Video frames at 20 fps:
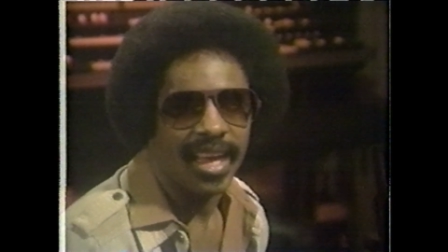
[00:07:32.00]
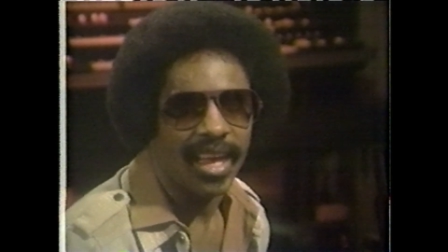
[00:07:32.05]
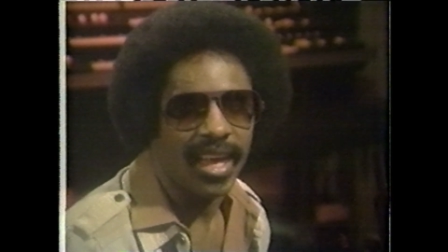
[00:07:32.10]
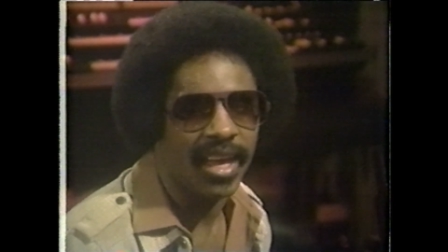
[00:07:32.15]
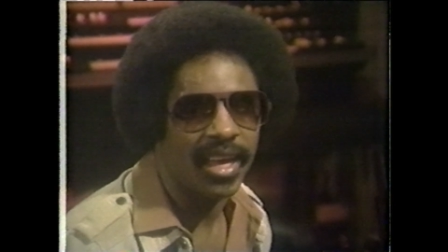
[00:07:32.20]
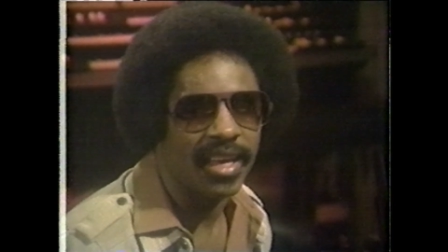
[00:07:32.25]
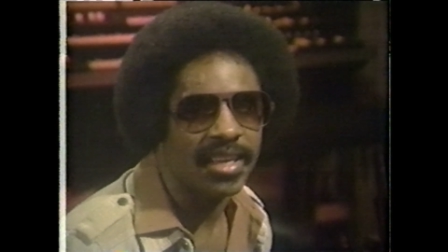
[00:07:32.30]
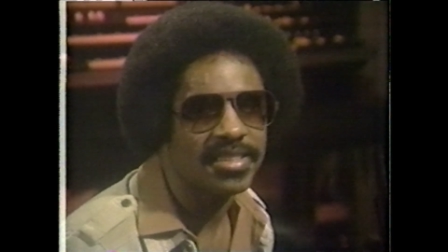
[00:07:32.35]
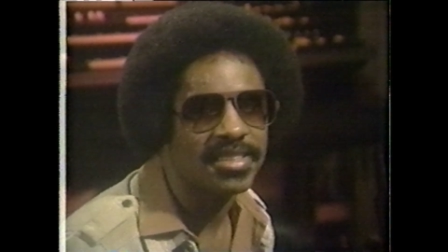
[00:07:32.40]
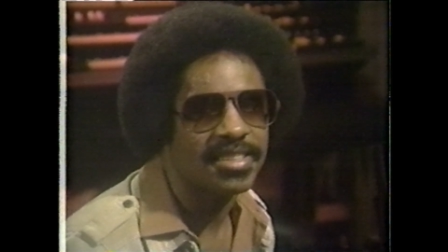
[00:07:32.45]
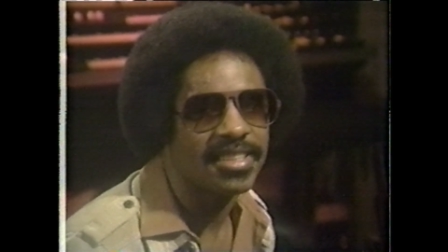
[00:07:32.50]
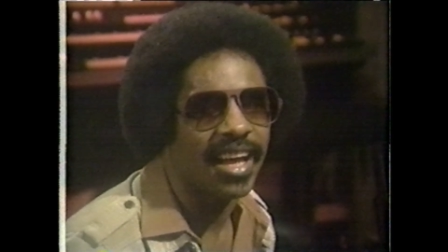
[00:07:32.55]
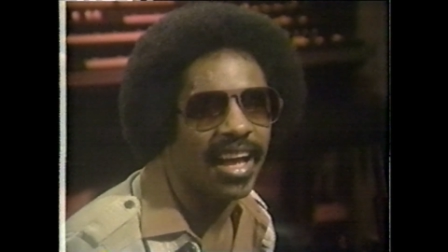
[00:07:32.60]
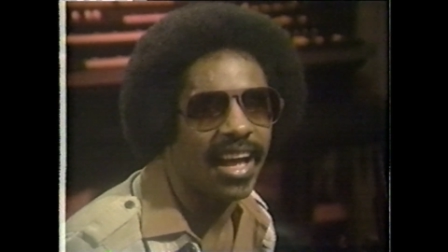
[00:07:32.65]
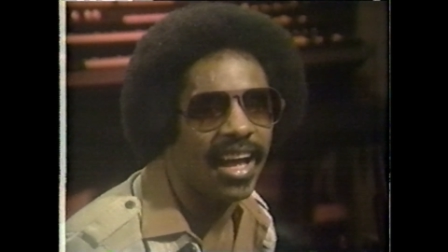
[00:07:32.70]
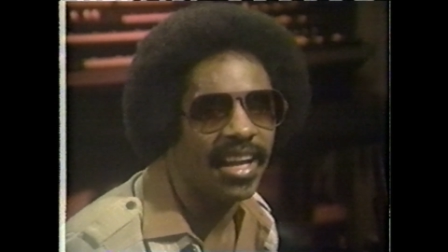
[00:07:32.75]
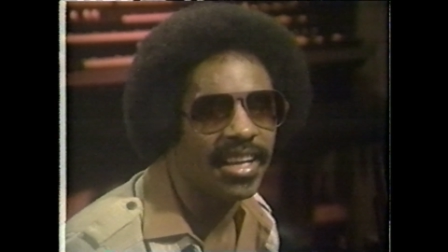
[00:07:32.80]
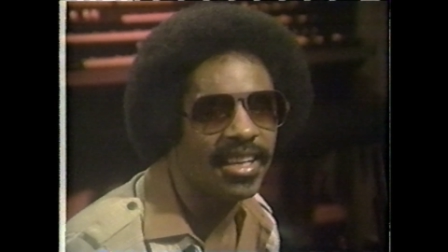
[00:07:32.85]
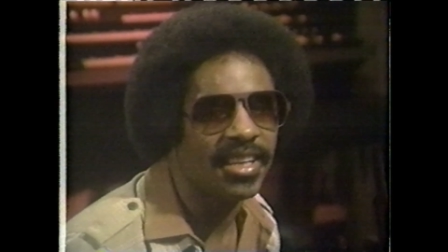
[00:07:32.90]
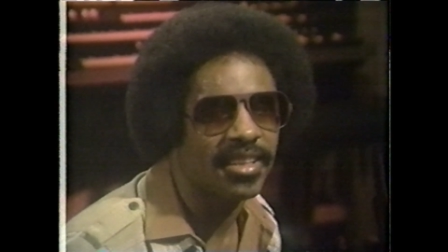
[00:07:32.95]
as
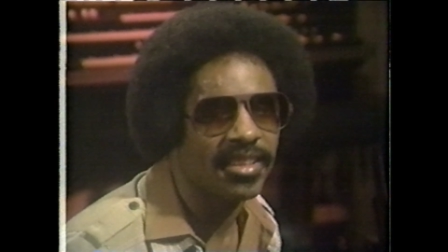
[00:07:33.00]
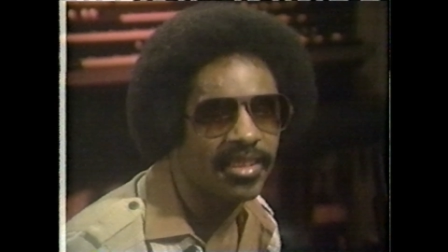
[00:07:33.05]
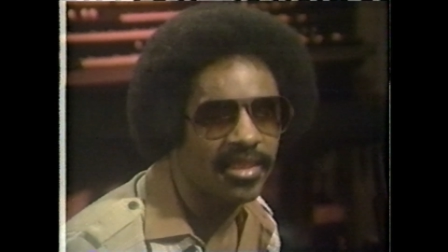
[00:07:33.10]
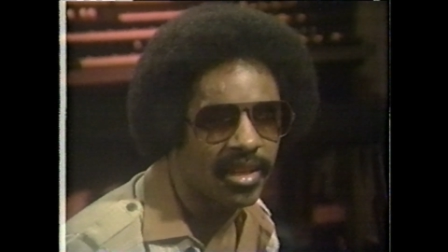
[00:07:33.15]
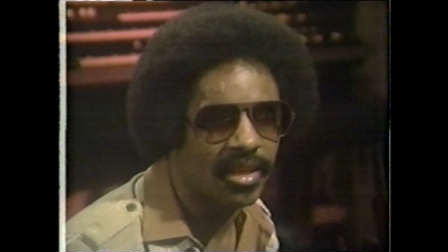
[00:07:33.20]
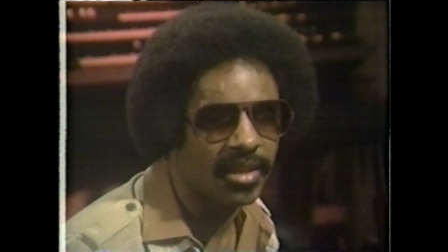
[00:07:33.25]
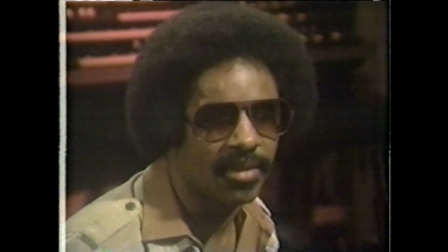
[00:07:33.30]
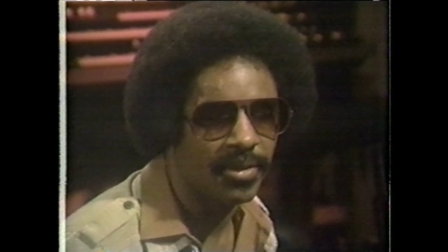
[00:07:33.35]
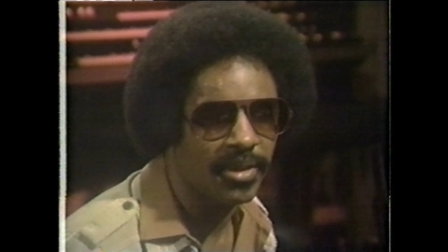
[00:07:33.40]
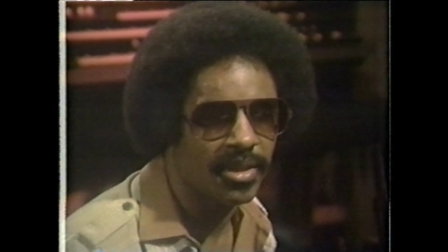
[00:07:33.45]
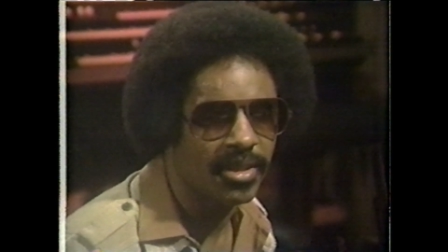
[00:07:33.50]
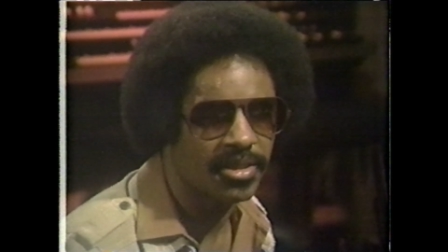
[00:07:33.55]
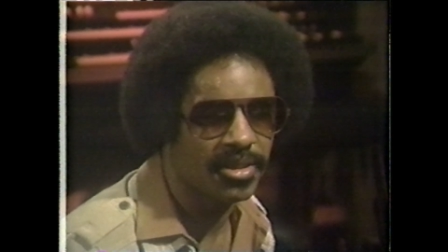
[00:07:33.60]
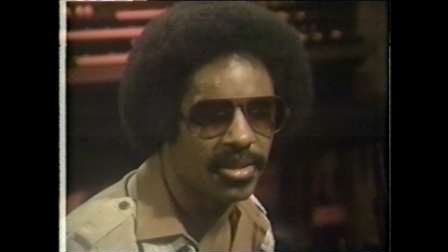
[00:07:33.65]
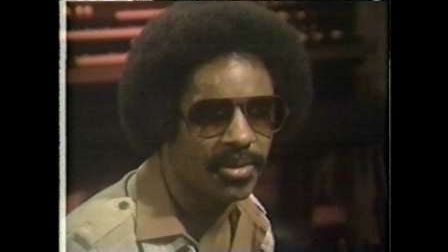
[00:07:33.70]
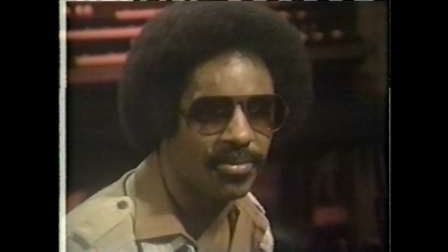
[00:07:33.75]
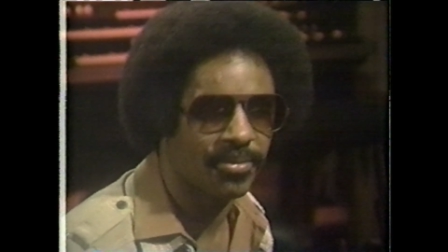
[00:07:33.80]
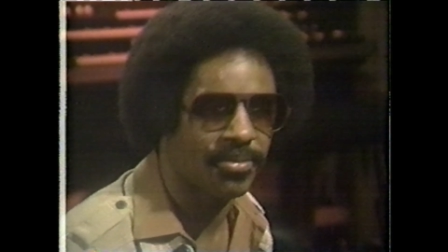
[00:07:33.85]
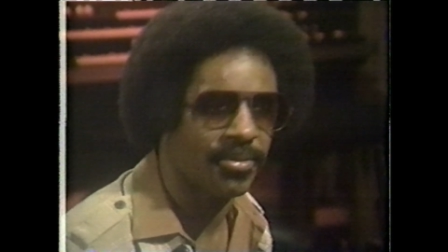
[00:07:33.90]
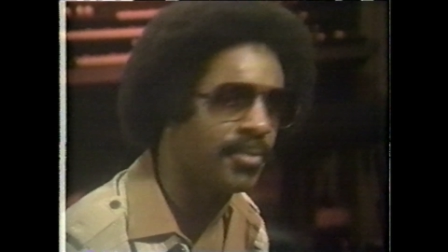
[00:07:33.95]
I get a lot of
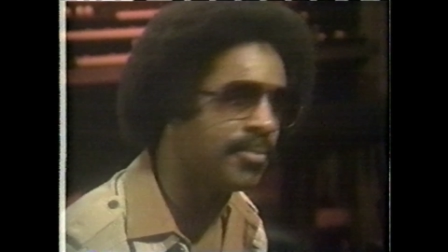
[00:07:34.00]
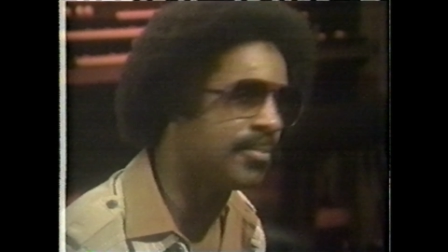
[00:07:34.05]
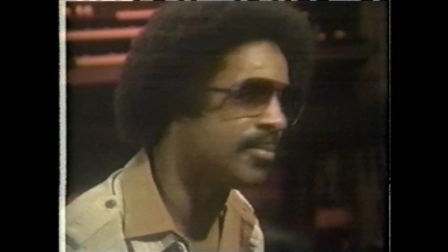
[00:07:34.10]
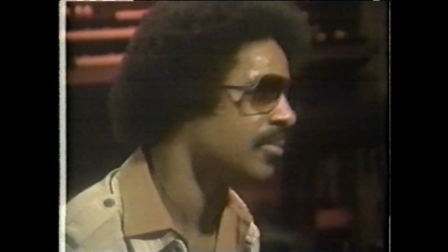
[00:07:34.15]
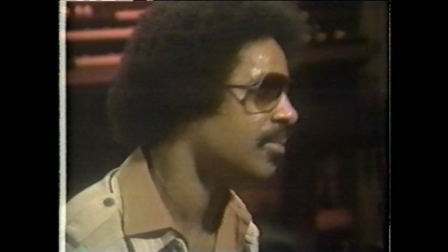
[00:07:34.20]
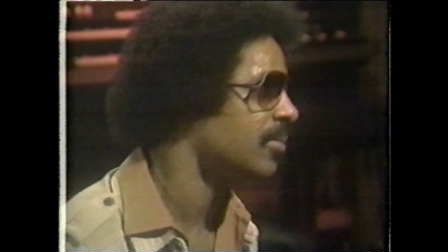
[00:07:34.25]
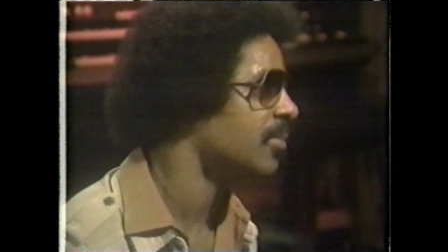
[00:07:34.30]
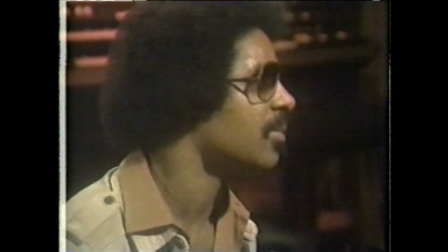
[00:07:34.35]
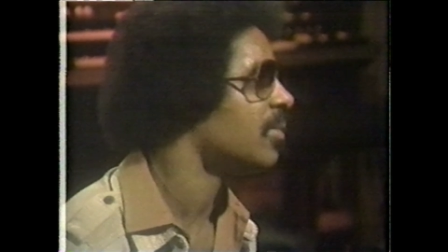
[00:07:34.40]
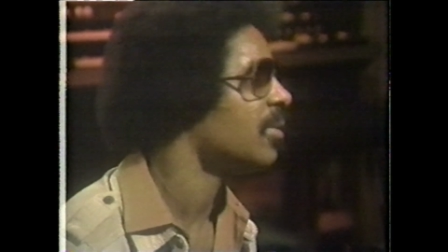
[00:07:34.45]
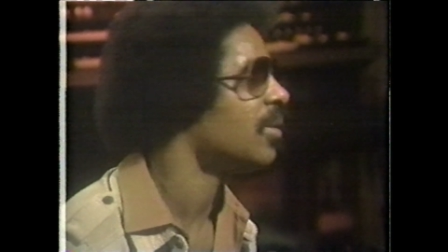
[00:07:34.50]
energy from